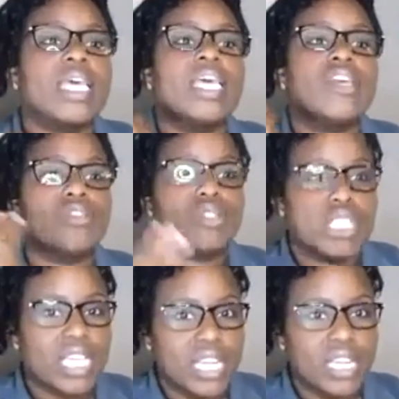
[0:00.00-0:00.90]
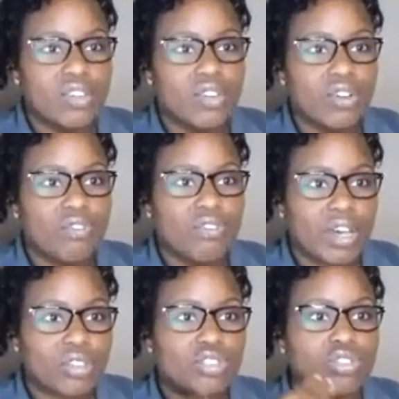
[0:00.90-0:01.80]
You send in your
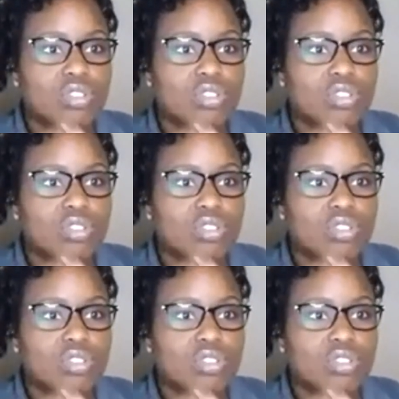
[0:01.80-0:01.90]
voucher